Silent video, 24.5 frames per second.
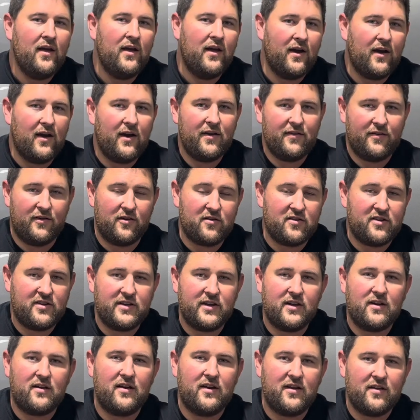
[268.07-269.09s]
You're
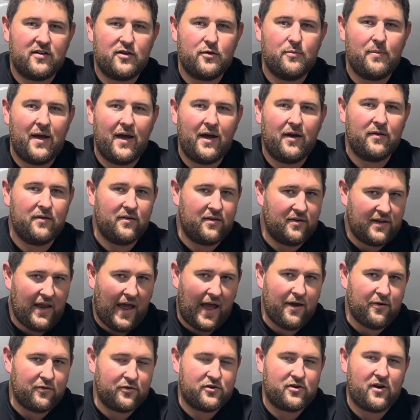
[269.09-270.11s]
serious about
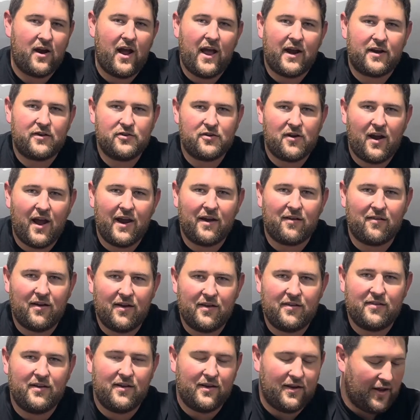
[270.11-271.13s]
downtrack drag
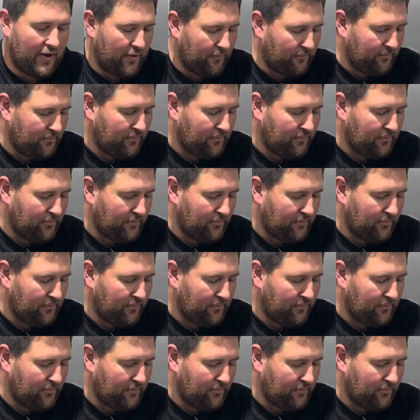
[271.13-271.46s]
racing it.